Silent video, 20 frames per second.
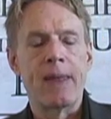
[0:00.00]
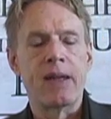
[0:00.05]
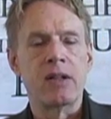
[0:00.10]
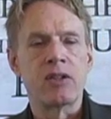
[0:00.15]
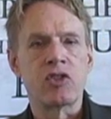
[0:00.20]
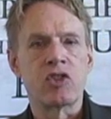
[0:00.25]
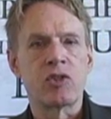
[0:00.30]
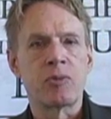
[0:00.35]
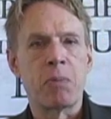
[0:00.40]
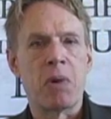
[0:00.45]

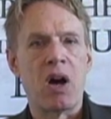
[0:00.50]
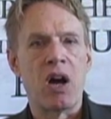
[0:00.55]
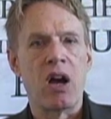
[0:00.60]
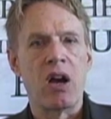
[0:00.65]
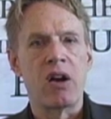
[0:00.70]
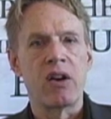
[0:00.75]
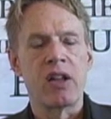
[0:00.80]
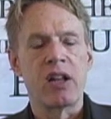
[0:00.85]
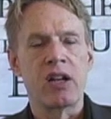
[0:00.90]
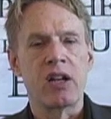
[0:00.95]

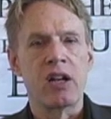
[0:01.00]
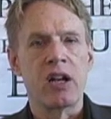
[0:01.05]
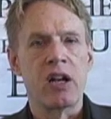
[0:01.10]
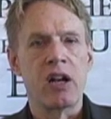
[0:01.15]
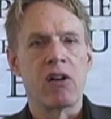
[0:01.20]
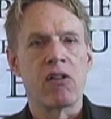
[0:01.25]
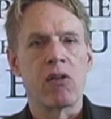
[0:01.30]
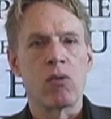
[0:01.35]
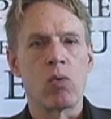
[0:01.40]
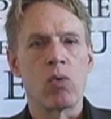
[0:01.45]
inspired and
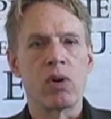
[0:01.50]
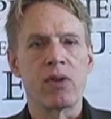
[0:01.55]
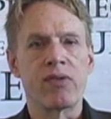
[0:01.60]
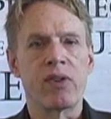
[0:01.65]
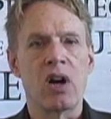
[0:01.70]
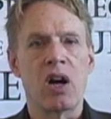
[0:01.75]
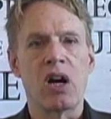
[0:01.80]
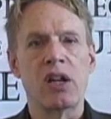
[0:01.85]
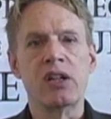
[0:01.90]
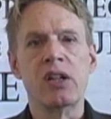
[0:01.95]
inerrant Word of
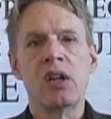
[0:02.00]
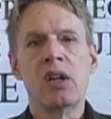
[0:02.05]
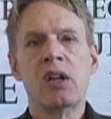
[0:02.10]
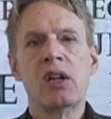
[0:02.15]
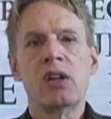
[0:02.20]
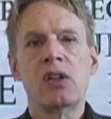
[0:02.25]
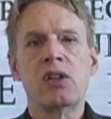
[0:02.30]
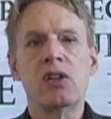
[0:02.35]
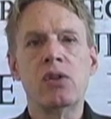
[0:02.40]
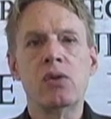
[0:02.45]
God,
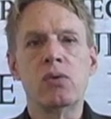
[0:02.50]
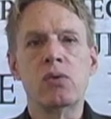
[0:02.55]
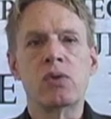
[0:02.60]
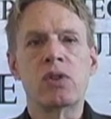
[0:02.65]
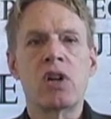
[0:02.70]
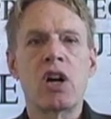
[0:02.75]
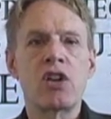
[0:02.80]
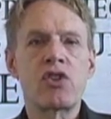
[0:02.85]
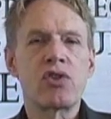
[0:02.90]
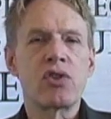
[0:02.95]
you
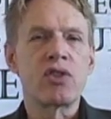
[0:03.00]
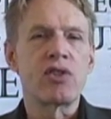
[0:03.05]
cut